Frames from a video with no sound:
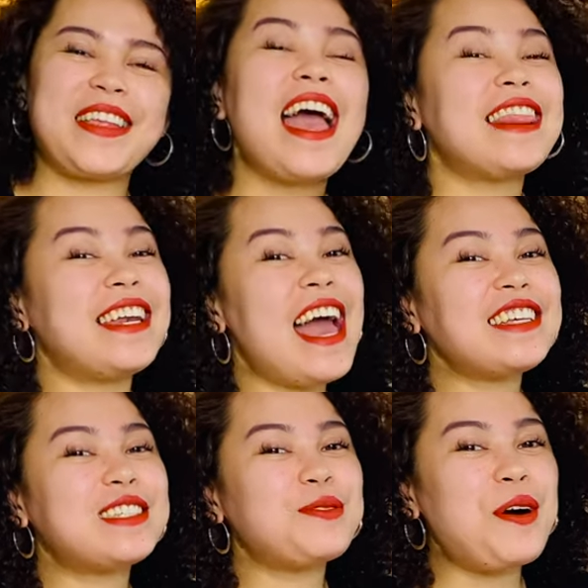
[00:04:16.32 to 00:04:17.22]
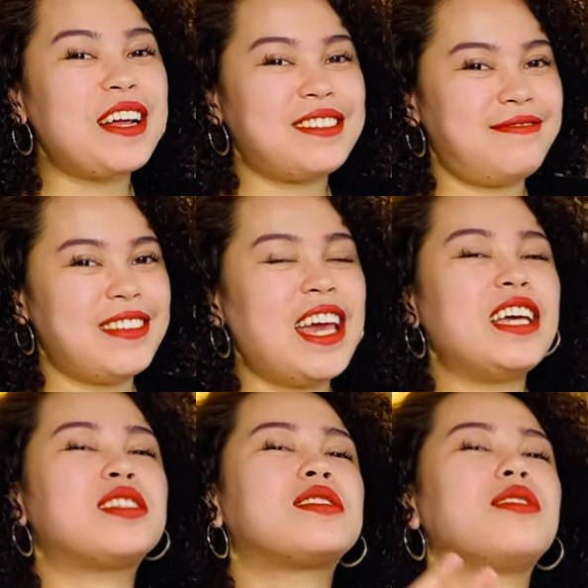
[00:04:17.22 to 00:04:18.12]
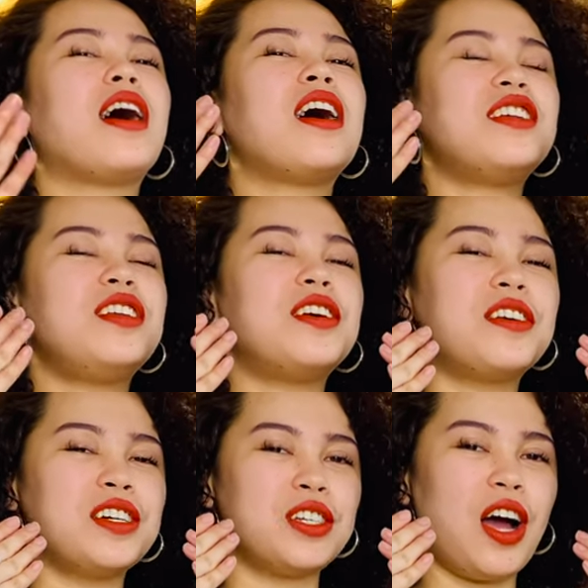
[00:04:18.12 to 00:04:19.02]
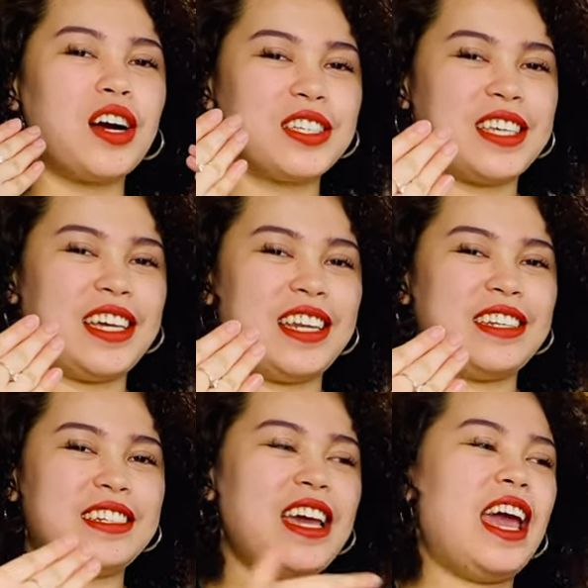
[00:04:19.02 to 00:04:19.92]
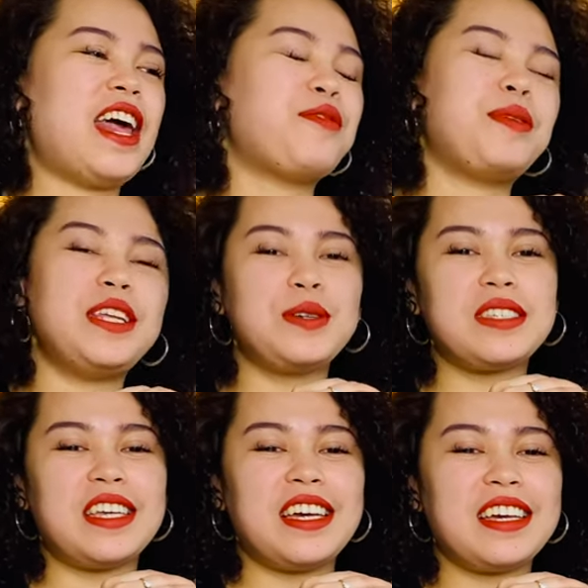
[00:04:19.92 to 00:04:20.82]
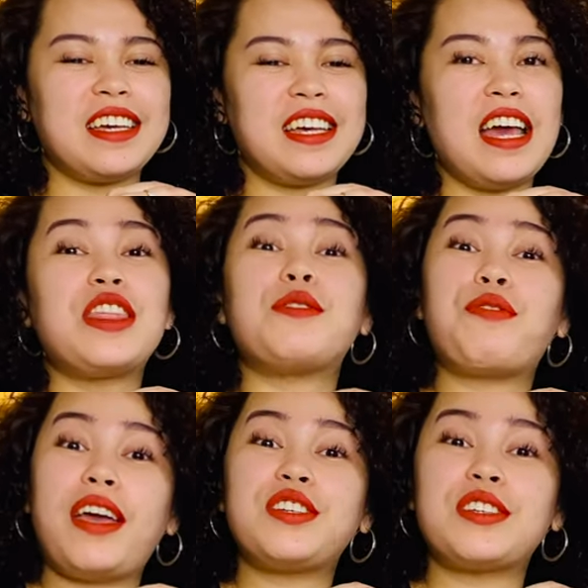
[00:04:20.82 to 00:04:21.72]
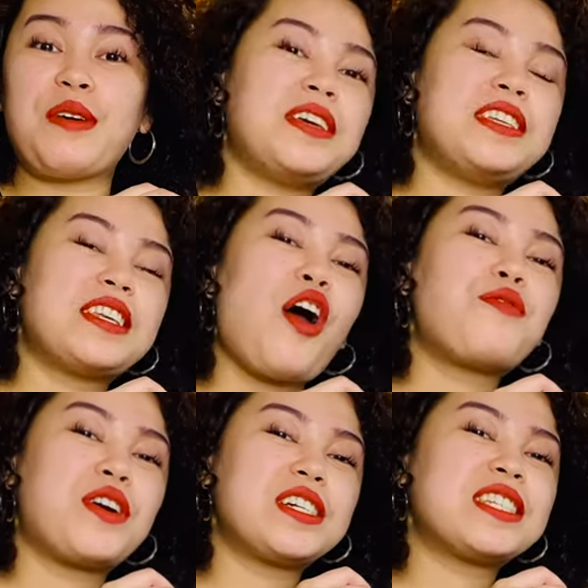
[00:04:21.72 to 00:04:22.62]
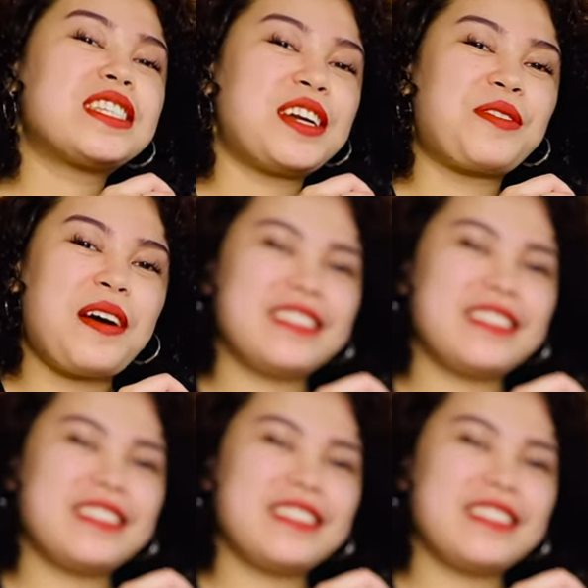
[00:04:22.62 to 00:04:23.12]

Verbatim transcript: The next one is to nourish our skin. And I've been using the Face Shop's First Serum.